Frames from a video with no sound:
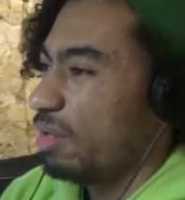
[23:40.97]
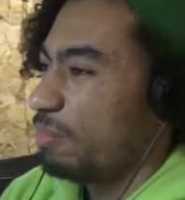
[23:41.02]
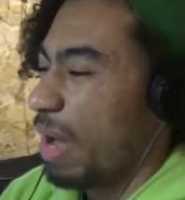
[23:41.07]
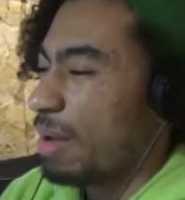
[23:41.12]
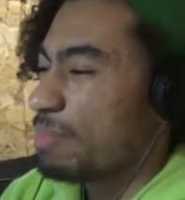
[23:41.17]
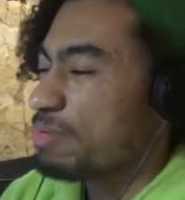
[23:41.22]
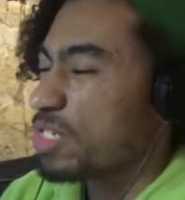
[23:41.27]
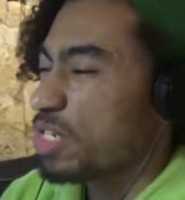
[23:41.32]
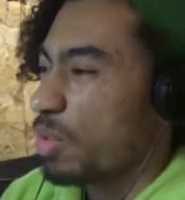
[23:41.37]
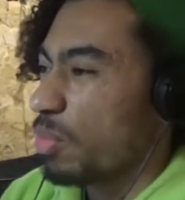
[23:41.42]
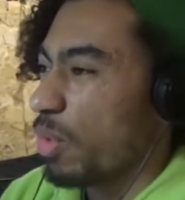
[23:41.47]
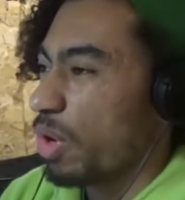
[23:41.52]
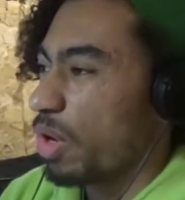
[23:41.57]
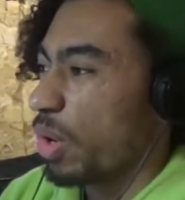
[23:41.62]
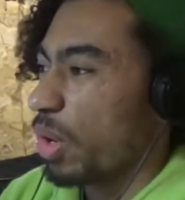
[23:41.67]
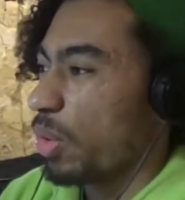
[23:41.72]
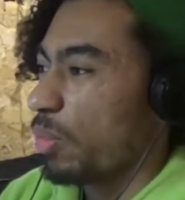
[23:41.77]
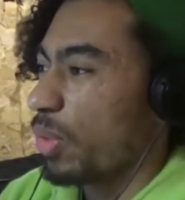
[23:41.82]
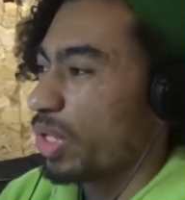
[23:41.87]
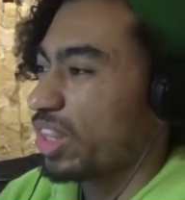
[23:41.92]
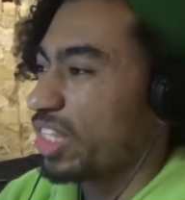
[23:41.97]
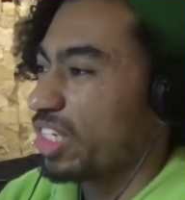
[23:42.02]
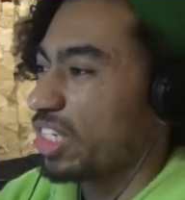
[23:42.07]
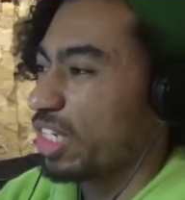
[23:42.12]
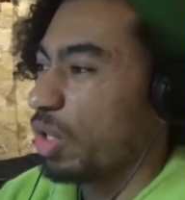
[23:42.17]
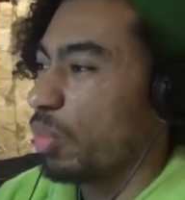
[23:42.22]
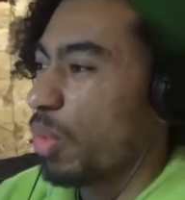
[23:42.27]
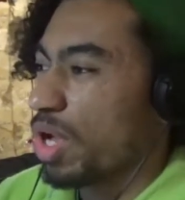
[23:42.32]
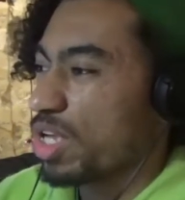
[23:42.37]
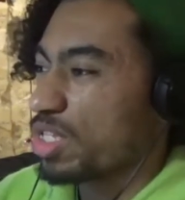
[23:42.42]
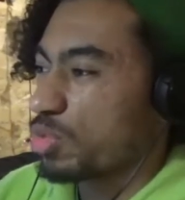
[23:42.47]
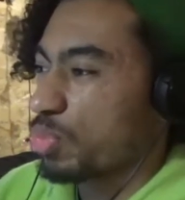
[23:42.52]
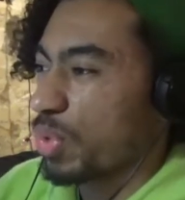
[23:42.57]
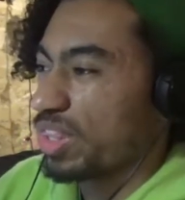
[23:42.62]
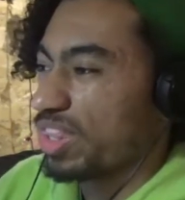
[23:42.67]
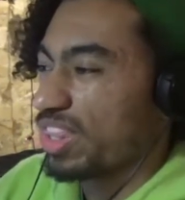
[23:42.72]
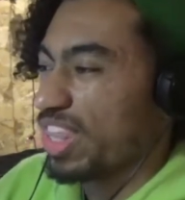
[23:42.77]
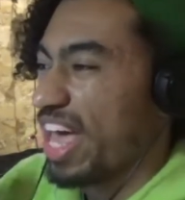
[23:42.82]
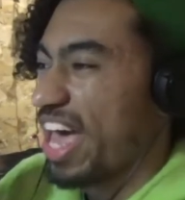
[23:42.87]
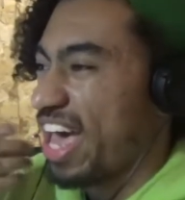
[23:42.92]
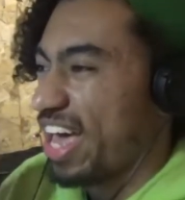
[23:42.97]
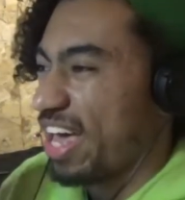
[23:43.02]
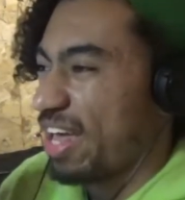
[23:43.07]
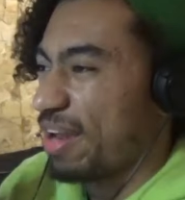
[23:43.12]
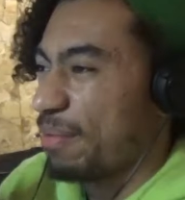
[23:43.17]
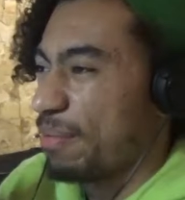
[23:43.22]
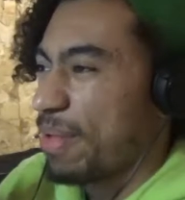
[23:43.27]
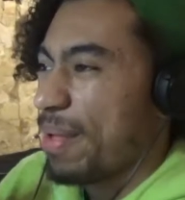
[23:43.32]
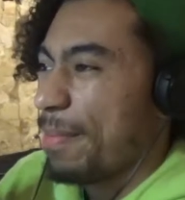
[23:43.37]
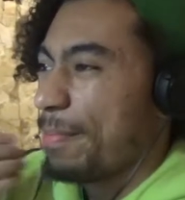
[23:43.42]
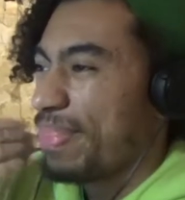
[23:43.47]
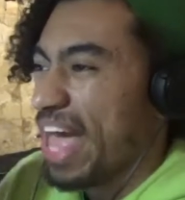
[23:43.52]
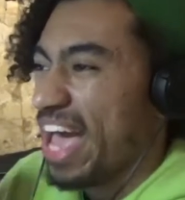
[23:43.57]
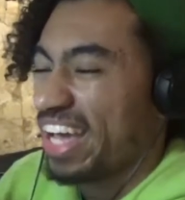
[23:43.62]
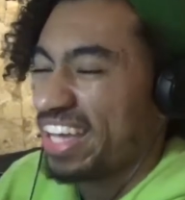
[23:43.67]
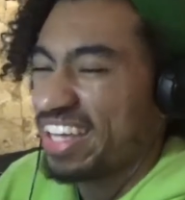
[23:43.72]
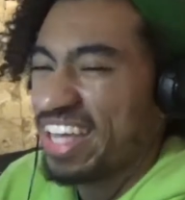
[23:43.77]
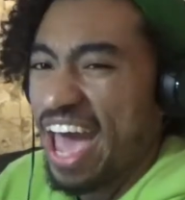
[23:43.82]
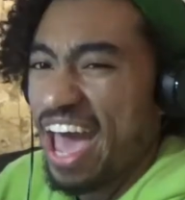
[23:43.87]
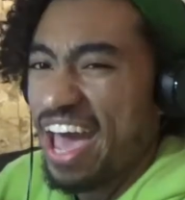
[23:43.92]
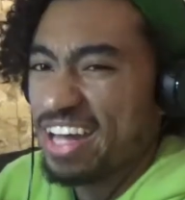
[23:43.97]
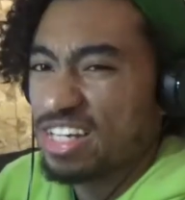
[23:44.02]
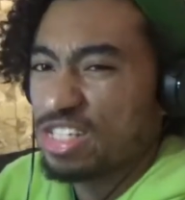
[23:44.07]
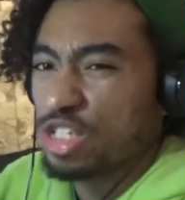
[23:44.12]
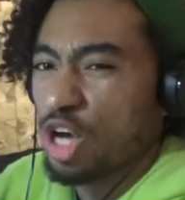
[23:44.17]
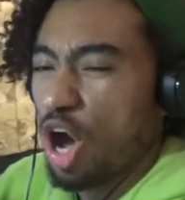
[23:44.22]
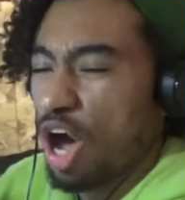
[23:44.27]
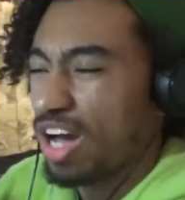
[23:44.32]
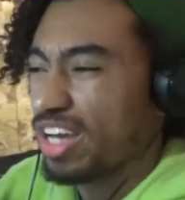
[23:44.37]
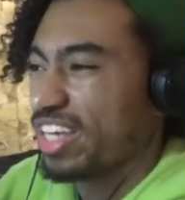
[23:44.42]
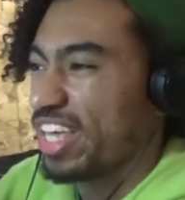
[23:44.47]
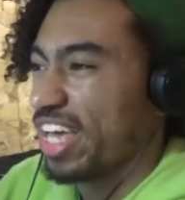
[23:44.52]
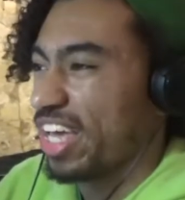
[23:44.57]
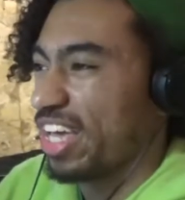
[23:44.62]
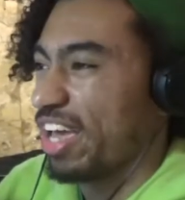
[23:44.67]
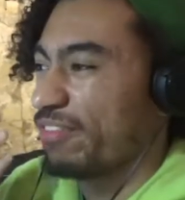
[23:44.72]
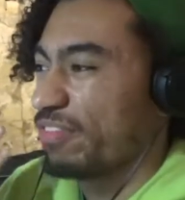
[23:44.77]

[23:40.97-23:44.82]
But I'm still wondering what the deal was with that cat talking.